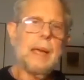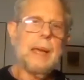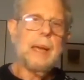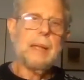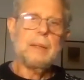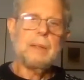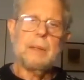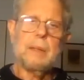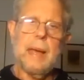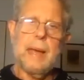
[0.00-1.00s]

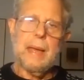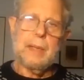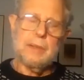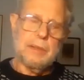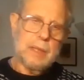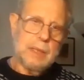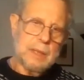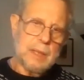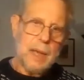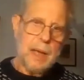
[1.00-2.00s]
and see
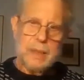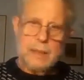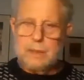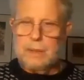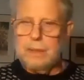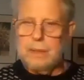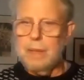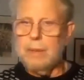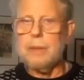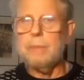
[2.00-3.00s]
non-Indian
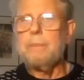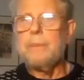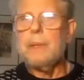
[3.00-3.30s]
health